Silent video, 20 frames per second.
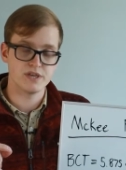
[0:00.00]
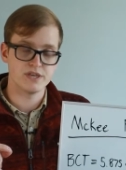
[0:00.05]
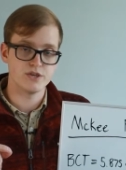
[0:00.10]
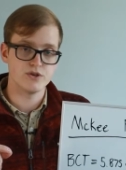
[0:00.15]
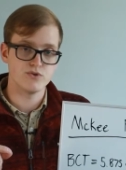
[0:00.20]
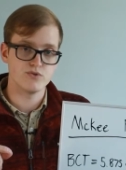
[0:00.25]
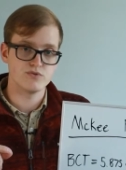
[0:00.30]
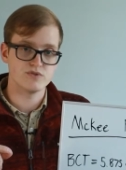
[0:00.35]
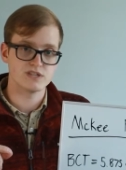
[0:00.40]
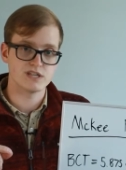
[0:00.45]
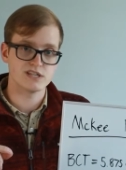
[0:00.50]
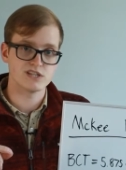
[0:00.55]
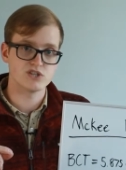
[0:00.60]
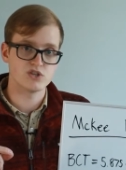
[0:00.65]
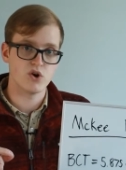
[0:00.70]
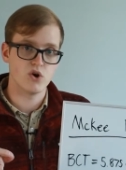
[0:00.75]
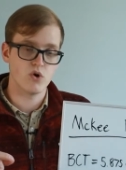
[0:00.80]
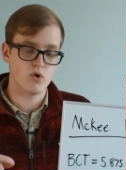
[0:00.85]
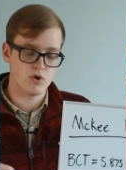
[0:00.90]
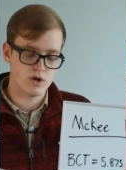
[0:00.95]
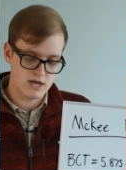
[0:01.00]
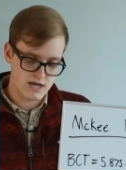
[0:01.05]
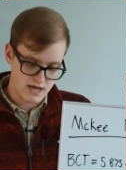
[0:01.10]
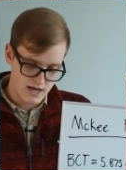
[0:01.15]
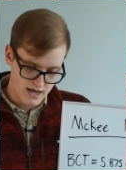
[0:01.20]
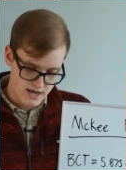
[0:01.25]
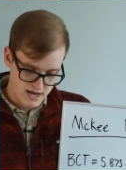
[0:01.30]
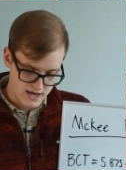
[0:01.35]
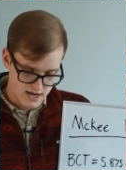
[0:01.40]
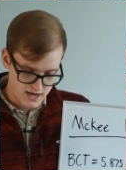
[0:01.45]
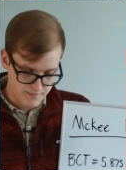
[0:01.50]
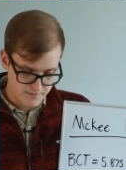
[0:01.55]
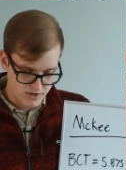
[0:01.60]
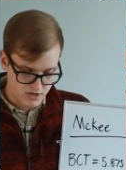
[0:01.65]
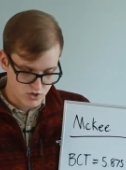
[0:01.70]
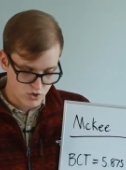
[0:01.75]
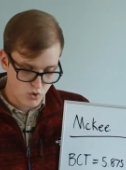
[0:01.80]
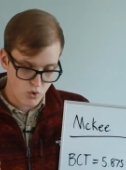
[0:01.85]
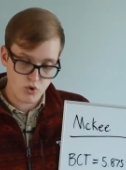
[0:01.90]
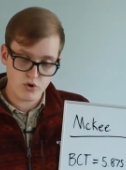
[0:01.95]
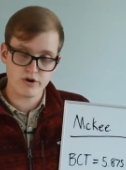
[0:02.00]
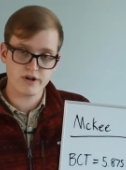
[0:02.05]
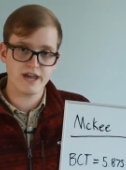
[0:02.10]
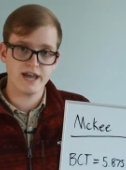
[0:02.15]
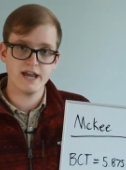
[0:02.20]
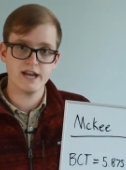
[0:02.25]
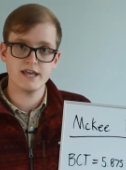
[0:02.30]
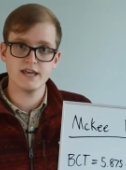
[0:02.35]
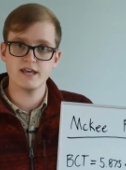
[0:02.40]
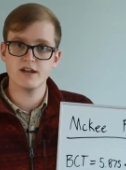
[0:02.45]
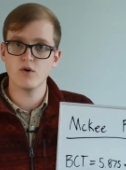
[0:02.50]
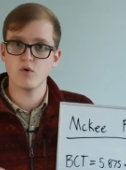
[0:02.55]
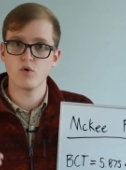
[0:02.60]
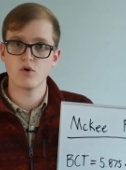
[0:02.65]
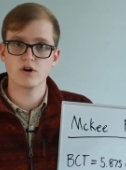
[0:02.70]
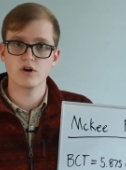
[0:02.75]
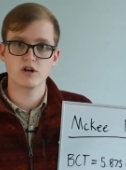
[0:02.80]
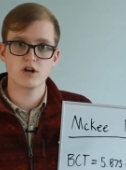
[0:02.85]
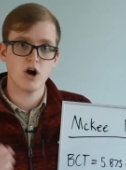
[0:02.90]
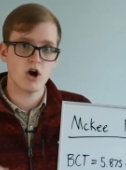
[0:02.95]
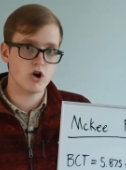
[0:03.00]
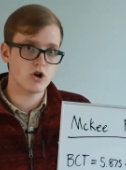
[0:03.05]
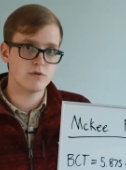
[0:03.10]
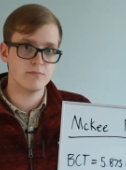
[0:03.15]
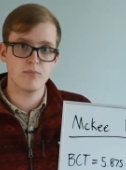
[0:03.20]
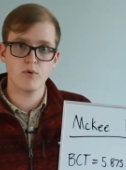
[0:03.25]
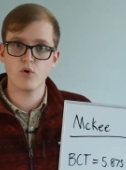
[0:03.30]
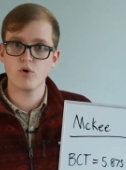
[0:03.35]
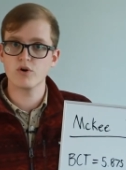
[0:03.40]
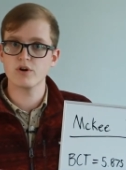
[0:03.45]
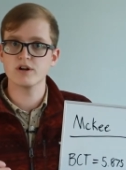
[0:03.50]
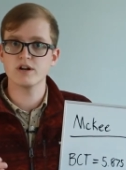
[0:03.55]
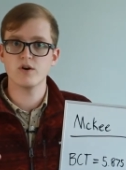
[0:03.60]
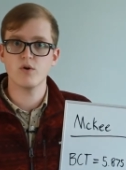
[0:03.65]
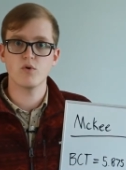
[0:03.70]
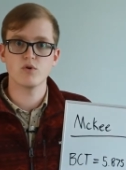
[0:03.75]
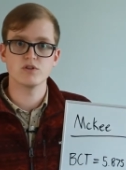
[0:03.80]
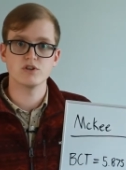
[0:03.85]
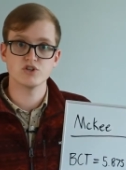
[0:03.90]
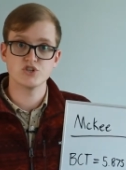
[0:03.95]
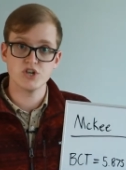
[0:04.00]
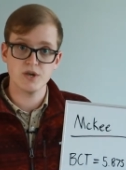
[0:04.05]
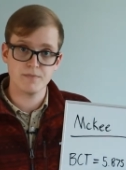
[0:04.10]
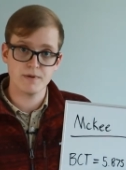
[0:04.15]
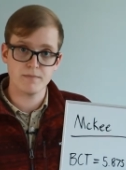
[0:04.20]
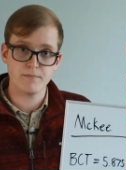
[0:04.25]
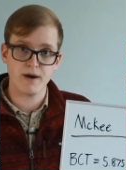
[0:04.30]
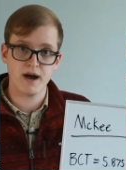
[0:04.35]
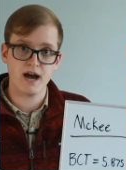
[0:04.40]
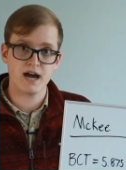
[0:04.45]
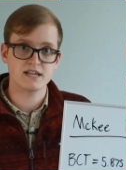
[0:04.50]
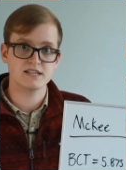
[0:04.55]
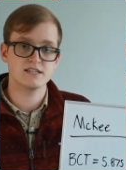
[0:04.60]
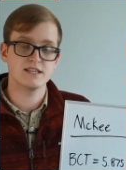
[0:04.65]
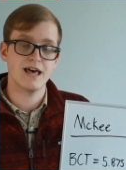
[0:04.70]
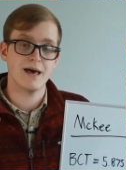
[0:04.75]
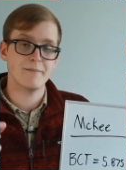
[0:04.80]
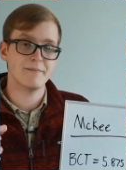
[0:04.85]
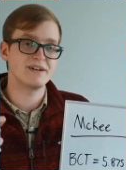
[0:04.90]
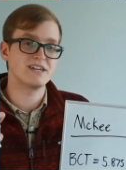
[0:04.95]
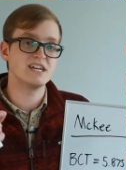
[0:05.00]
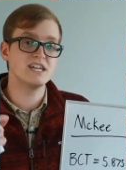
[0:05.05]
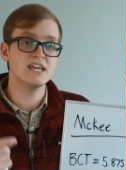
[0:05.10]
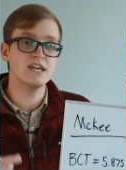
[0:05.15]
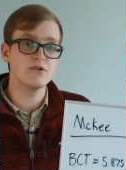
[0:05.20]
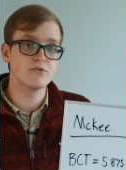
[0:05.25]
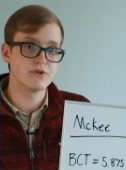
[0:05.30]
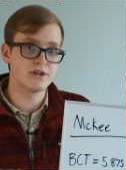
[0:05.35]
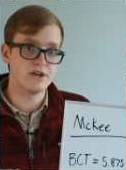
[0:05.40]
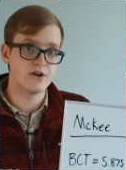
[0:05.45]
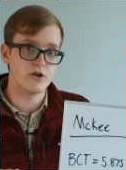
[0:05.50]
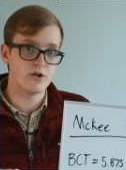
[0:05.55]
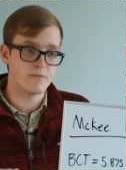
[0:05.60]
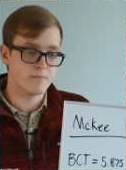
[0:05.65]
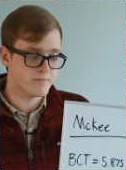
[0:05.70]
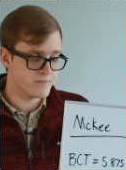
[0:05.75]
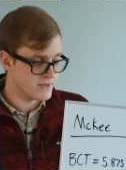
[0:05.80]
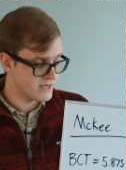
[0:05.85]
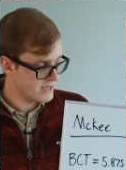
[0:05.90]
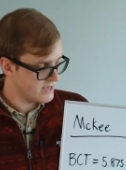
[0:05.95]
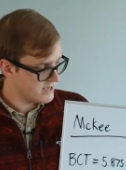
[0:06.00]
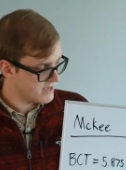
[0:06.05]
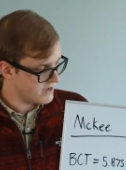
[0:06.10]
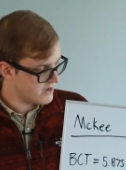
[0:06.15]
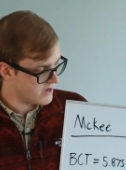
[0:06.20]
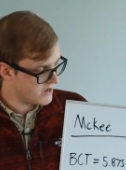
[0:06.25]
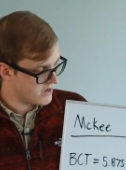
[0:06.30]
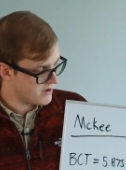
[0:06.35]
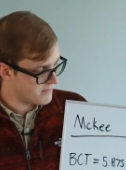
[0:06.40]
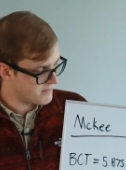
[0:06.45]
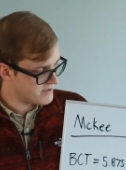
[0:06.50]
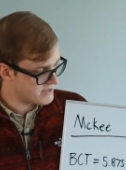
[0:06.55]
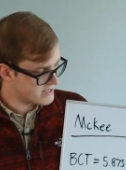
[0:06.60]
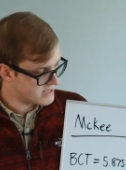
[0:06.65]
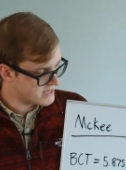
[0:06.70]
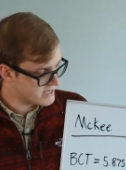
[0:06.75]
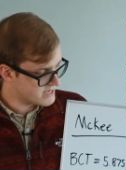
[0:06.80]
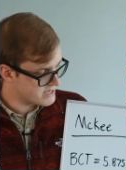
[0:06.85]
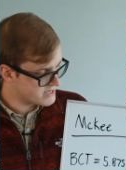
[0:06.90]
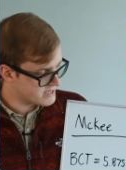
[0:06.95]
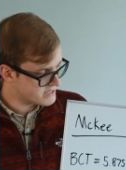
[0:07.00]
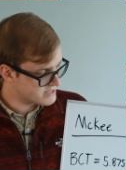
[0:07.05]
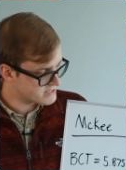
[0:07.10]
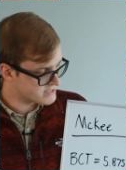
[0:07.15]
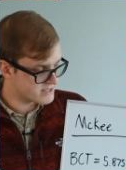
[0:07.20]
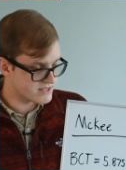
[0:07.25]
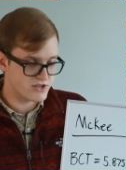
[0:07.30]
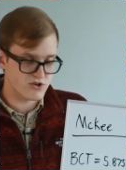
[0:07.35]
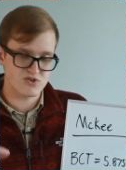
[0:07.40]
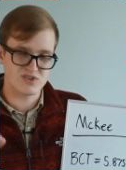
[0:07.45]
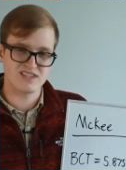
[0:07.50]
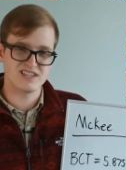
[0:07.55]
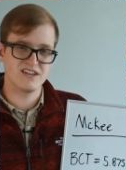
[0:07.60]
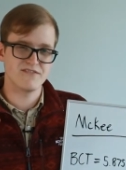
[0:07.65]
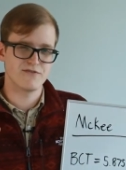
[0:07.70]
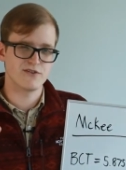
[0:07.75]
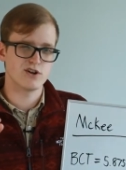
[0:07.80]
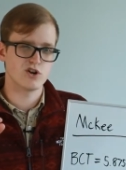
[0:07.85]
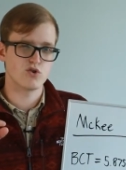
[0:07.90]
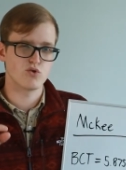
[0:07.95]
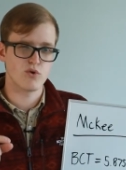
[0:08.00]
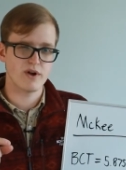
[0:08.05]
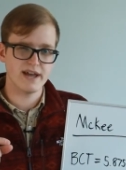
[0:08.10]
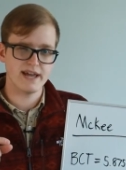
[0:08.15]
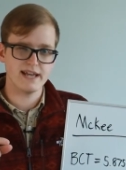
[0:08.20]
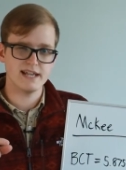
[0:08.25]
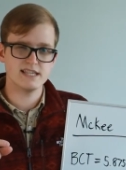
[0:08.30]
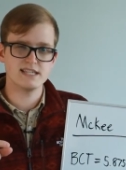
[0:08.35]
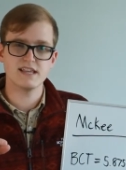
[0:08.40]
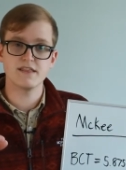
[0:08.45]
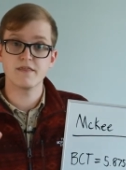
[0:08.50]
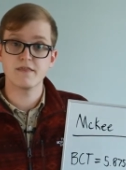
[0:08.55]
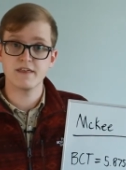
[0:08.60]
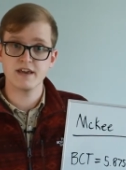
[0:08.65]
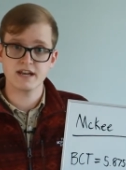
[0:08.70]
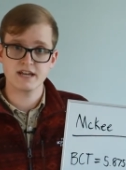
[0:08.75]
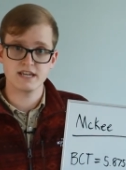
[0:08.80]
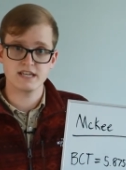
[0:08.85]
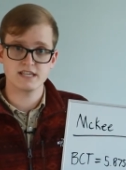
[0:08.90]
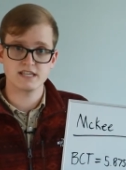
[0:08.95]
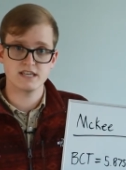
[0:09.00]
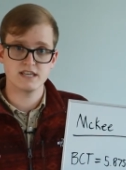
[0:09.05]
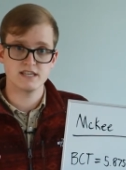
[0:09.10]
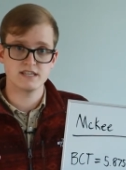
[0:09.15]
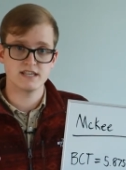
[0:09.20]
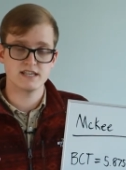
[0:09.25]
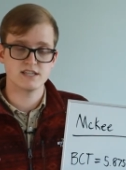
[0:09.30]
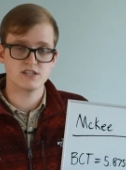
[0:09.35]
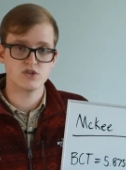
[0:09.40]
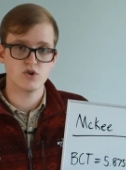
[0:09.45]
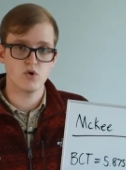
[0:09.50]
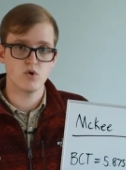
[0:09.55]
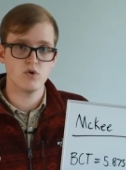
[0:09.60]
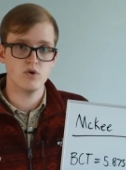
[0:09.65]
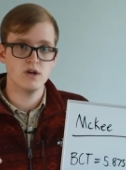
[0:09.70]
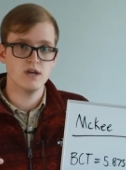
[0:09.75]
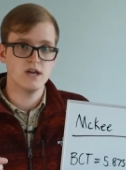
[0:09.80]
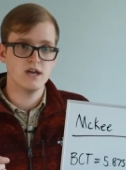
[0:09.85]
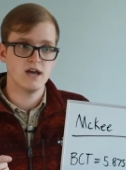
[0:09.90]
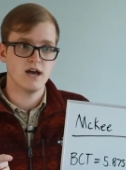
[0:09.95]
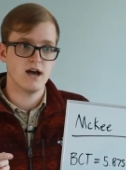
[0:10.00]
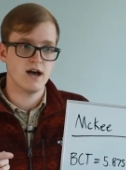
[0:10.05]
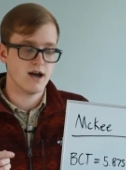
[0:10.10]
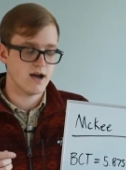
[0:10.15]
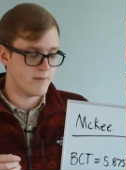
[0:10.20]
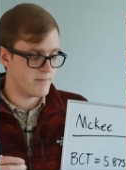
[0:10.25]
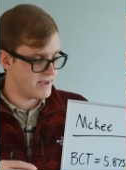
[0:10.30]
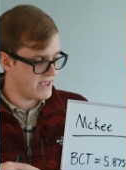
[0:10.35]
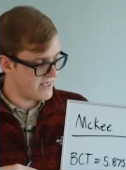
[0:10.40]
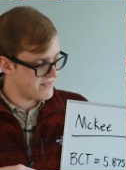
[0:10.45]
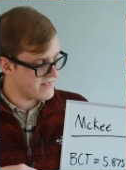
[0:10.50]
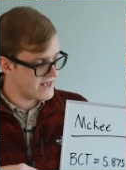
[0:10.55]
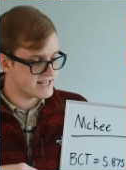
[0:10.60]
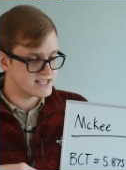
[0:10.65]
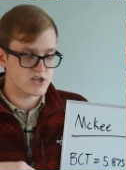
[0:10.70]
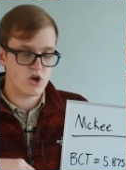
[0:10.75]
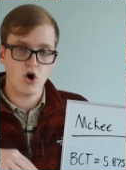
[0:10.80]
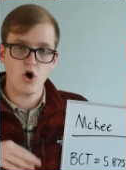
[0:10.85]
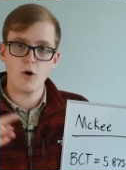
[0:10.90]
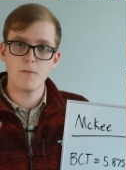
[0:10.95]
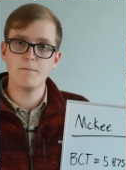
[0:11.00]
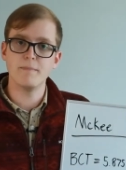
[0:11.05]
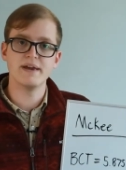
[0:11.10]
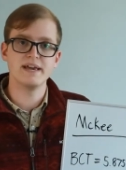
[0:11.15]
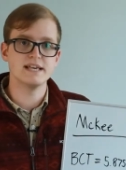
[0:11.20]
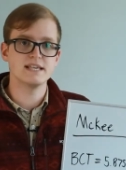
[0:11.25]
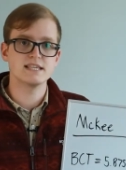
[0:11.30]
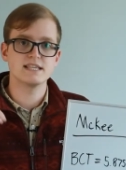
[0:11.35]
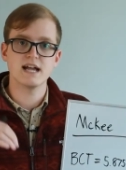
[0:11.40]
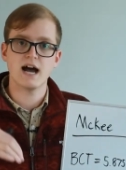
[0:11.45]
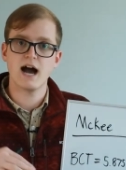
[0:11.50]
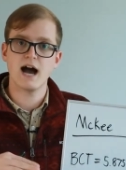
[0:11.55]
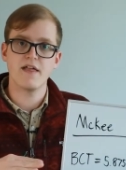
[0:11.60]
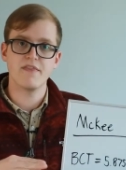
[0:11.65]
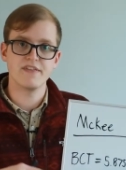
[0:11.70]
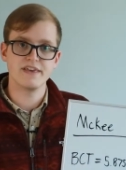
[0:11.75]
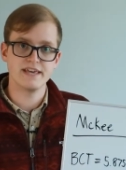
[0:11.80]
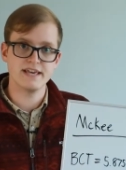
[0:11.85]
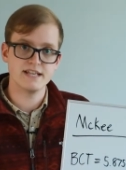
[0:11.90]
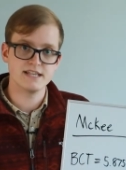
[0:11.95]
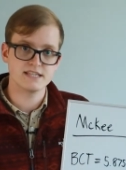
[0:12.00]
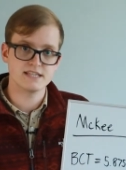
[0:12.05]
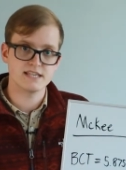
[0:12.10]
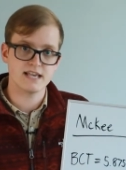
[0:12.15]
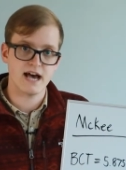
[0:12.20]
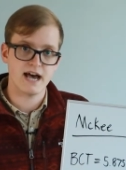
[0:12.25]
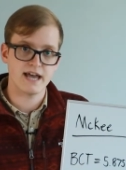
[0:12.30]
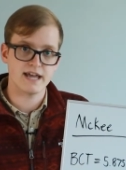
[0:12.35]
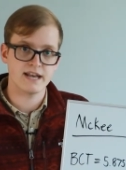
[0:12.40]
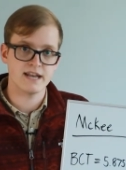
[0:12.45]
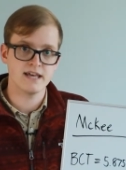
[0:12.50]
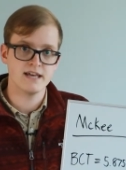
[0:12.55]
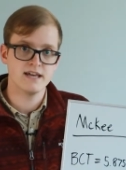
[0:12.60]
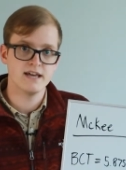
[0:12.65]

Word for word: use. And so um, corrugated or cardboard or the shipping box, that material um, is there's different grades and thicknesses. And so, um, and that's all based on the inside,